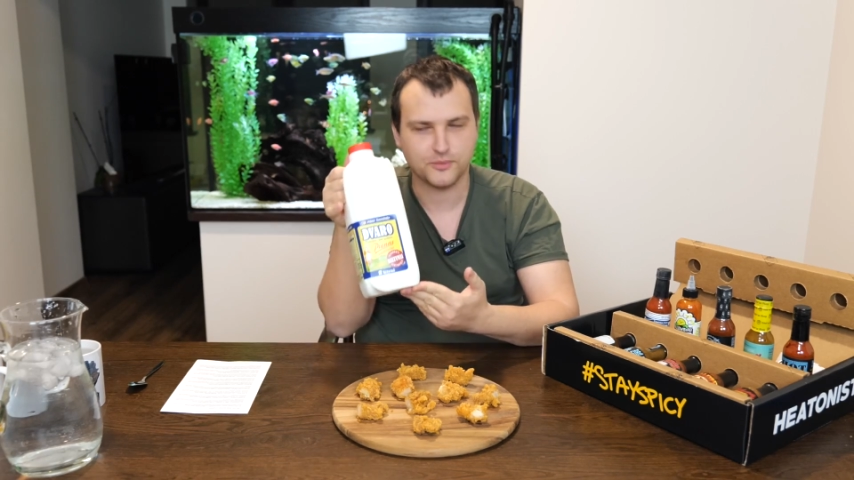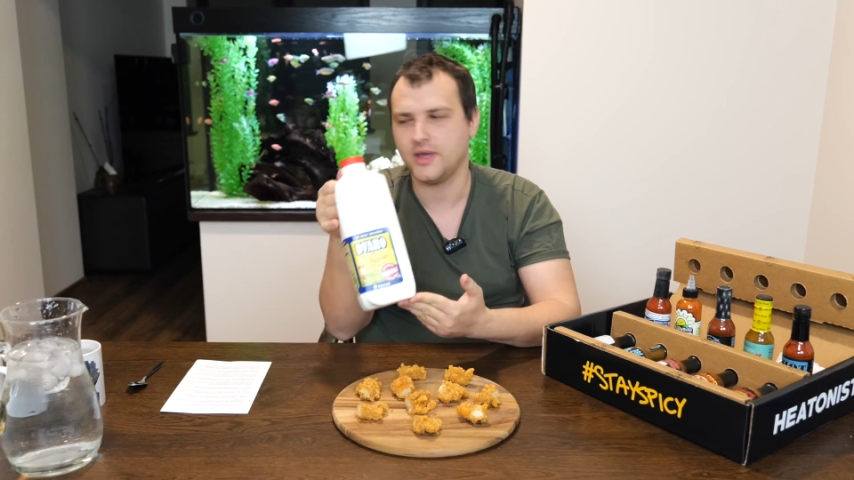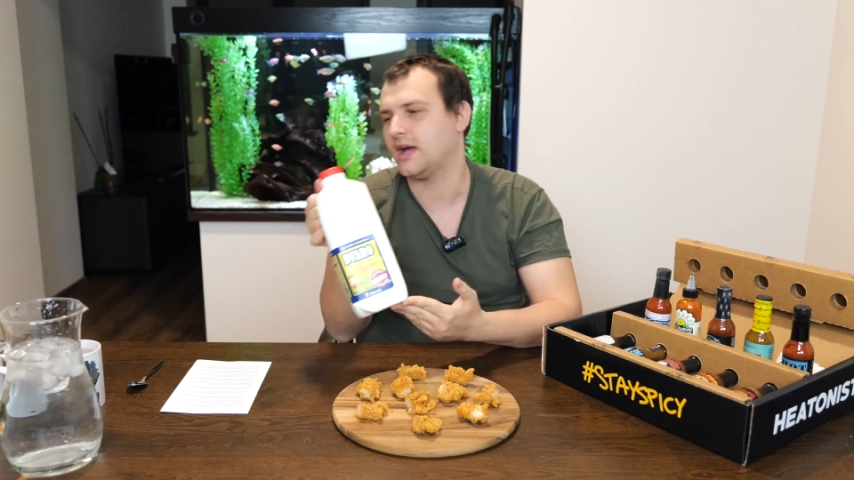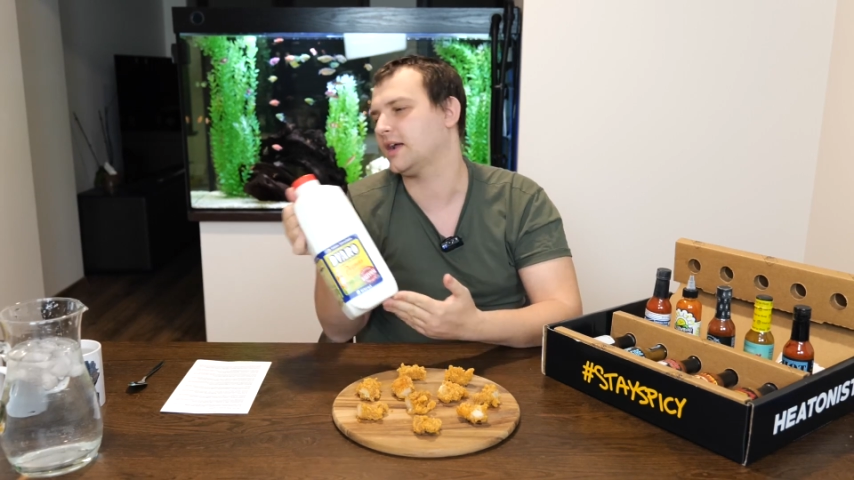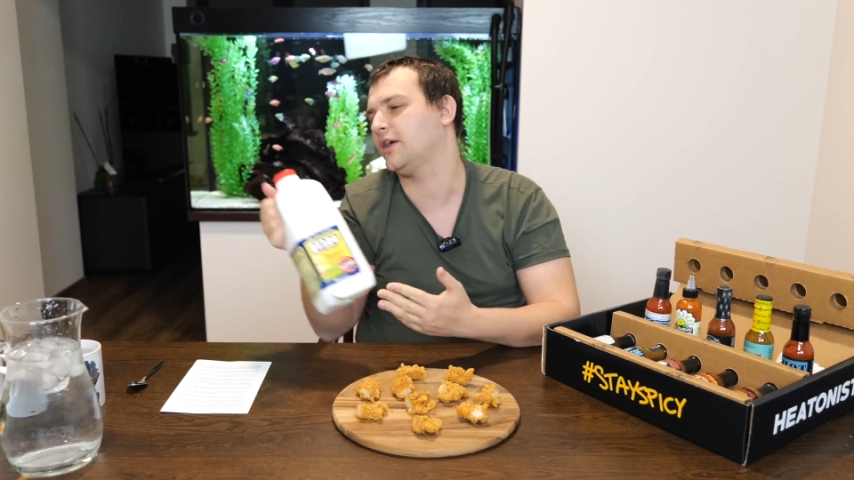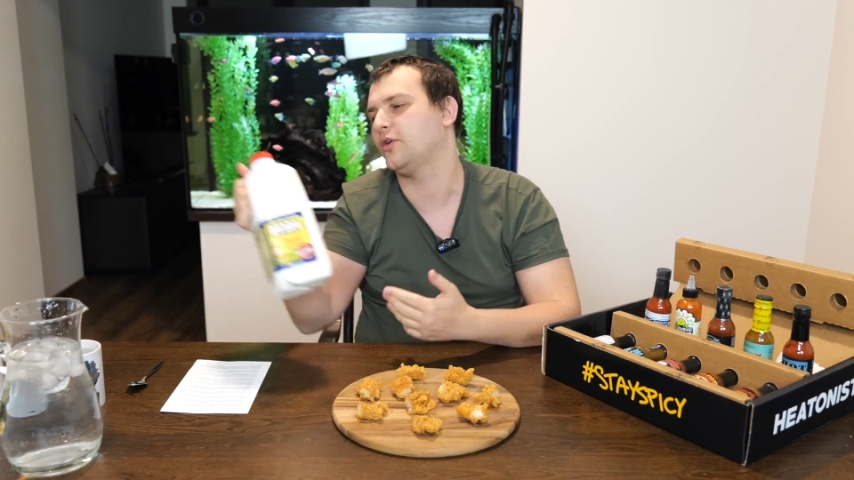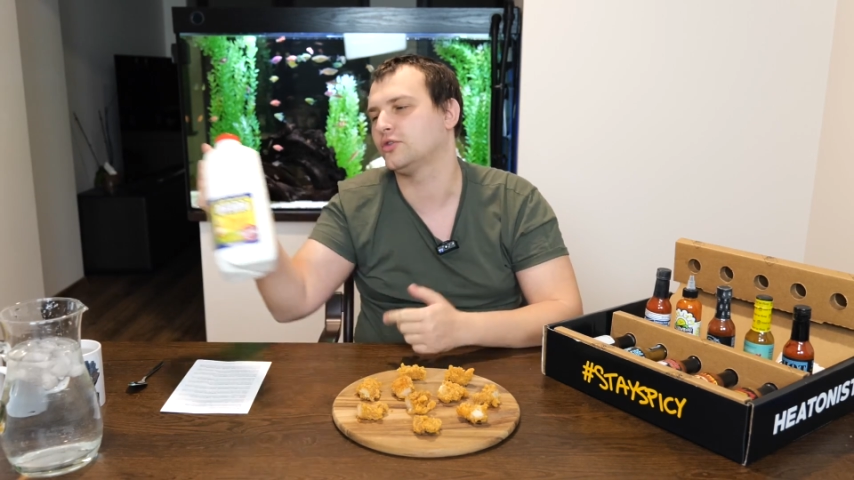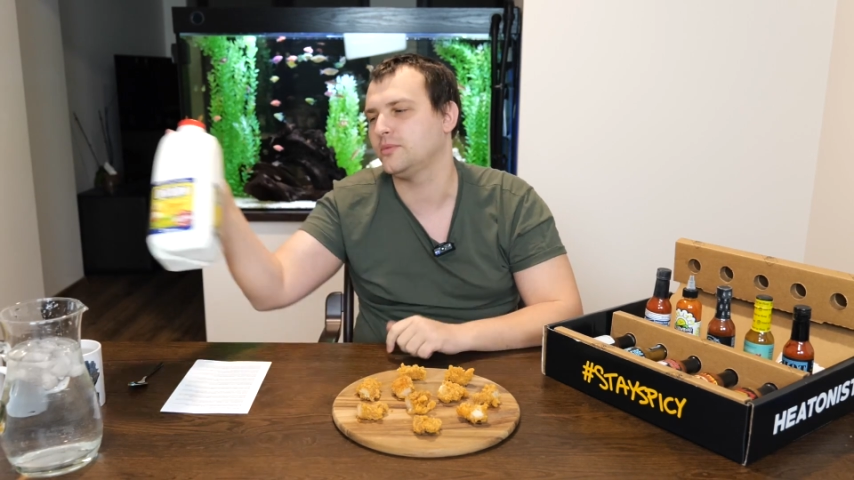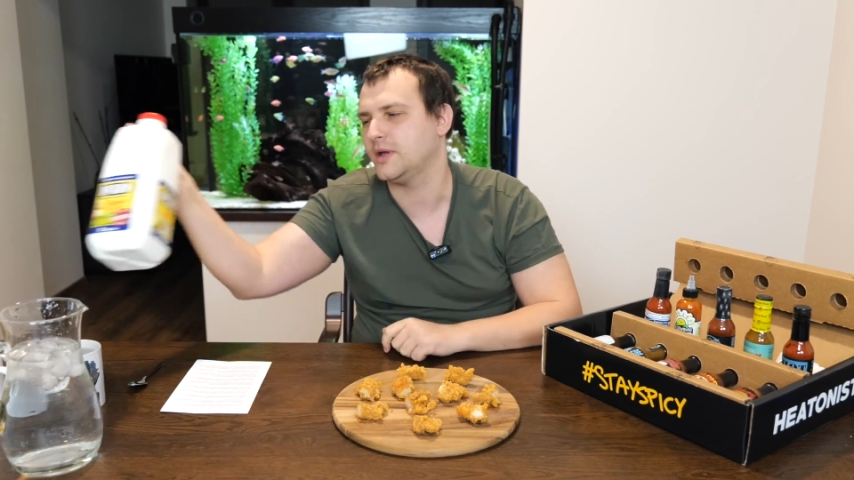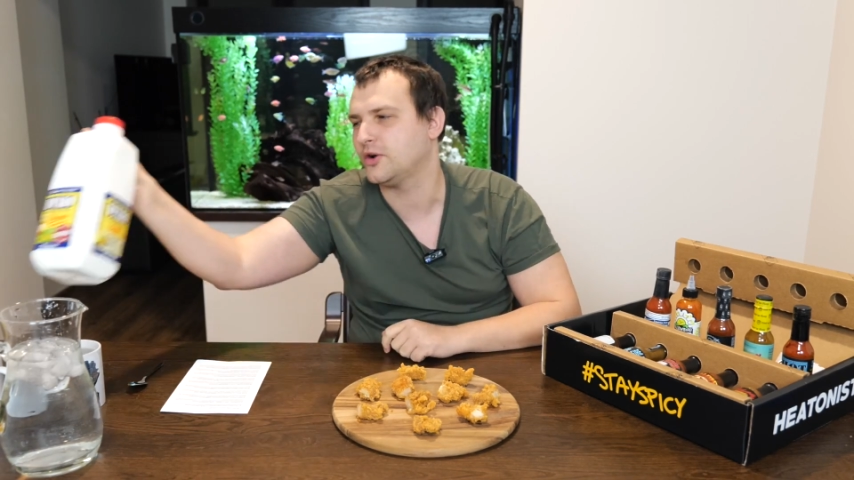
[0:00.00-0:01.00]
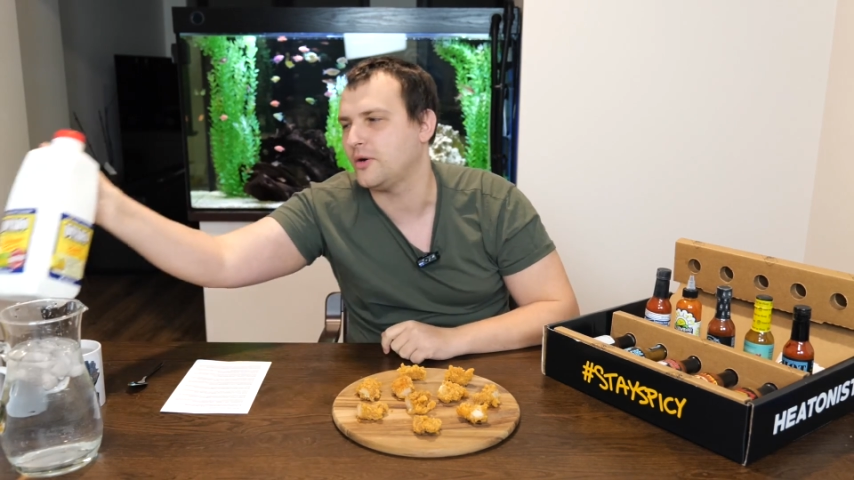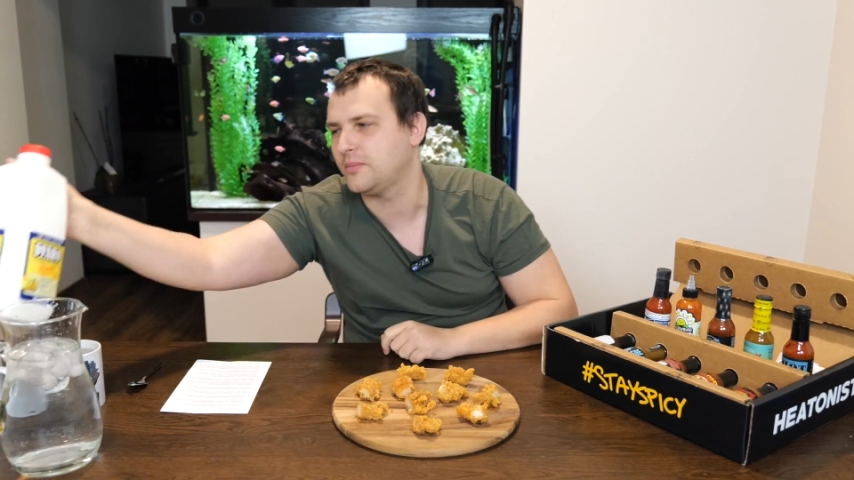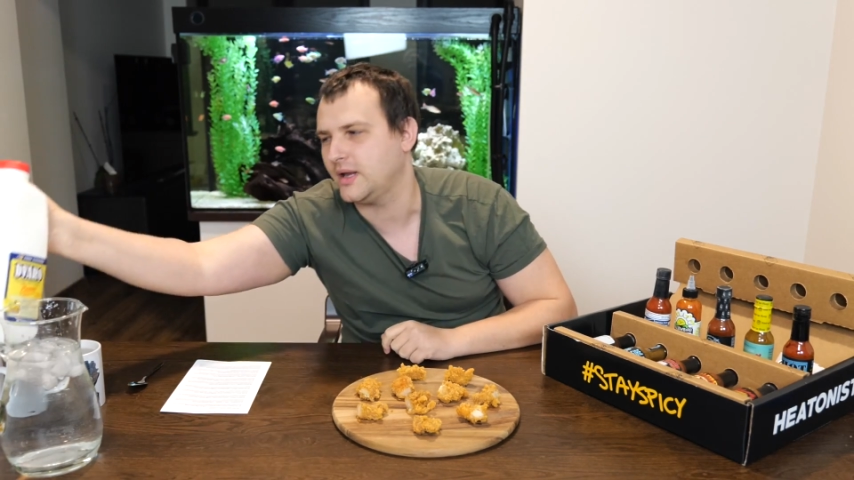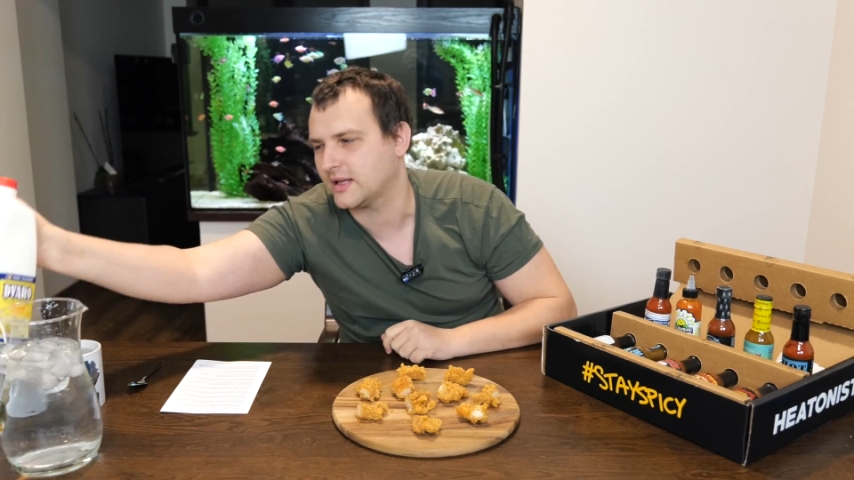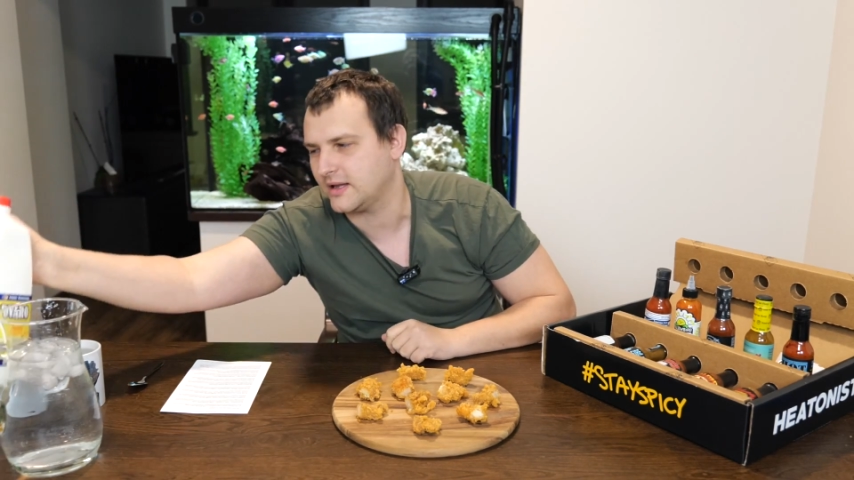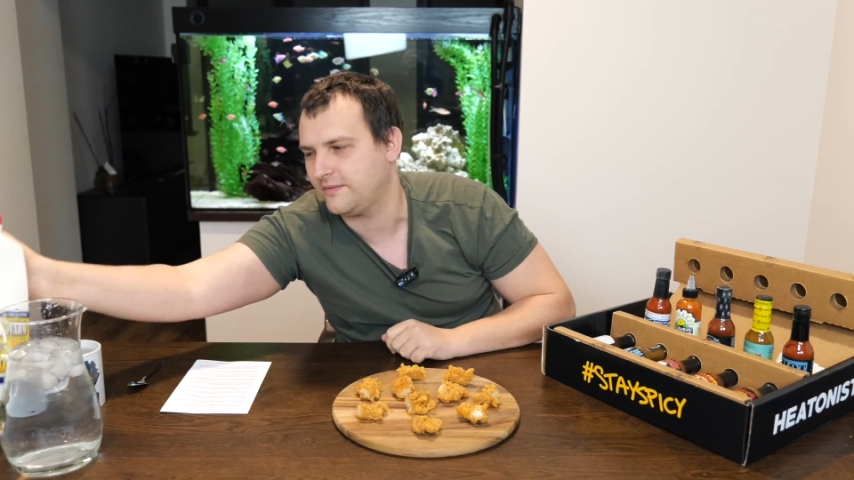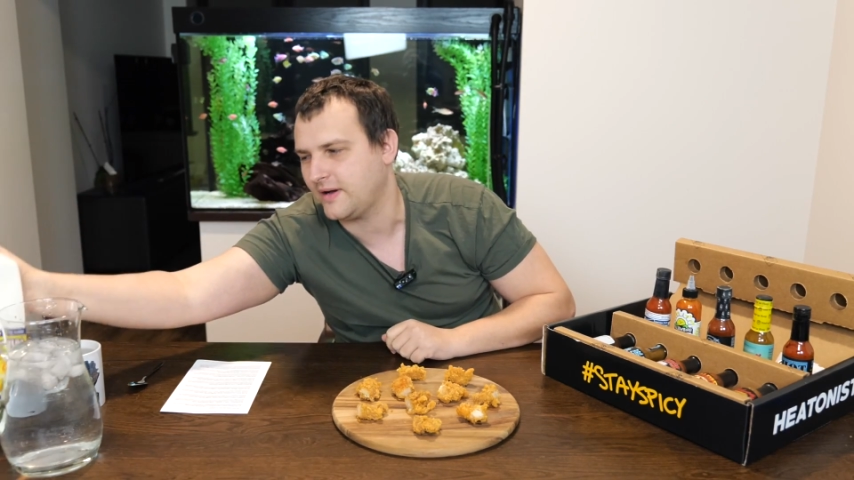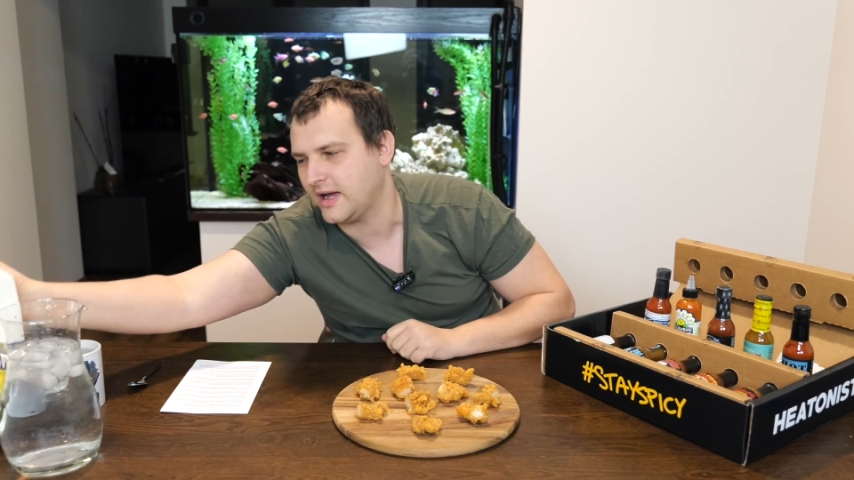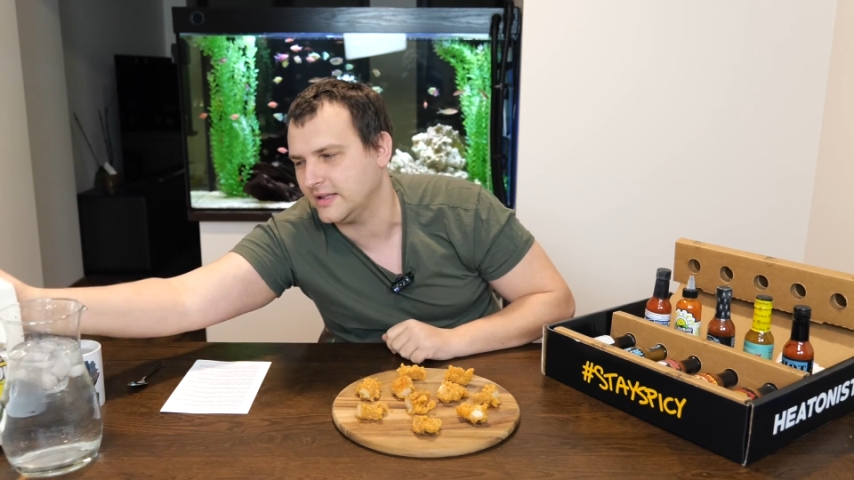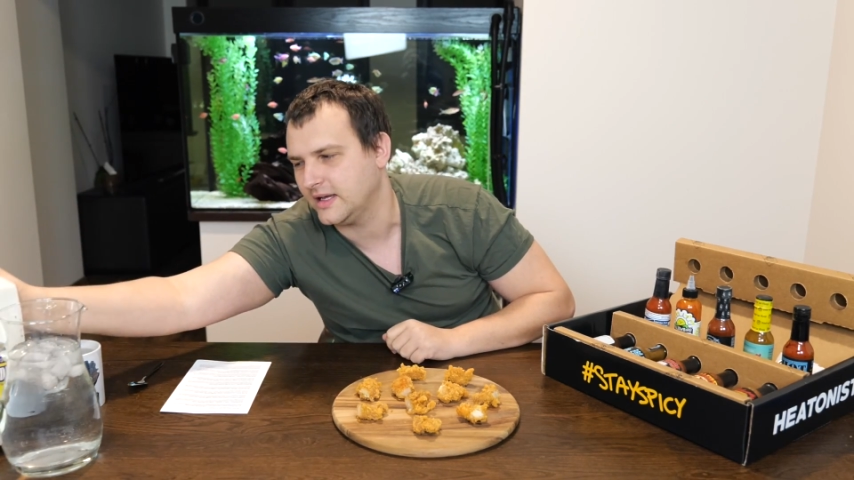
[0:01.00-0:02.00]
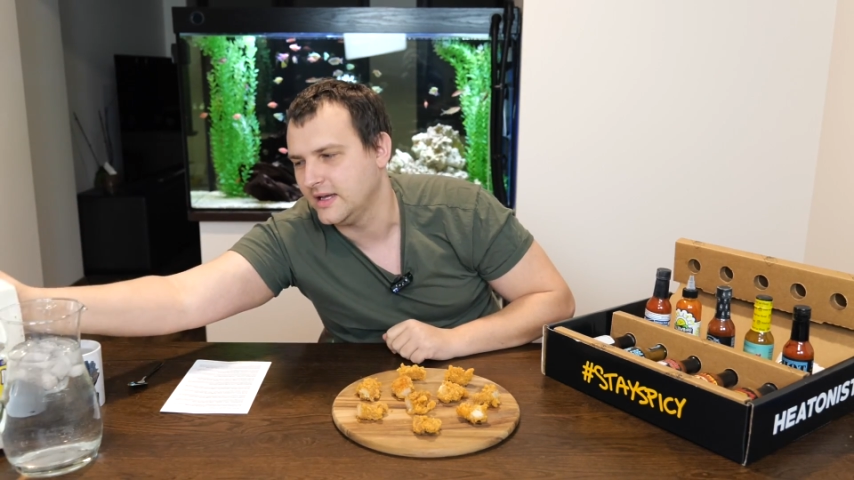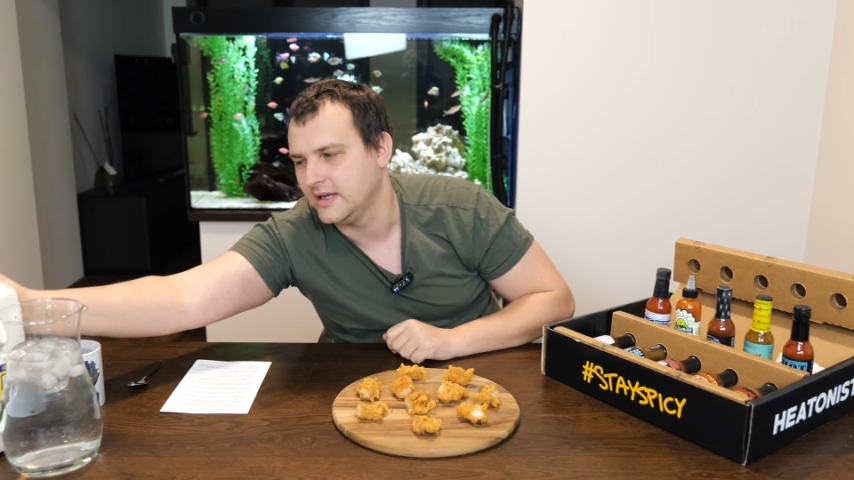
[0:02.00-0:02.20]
We are going to be completely fine.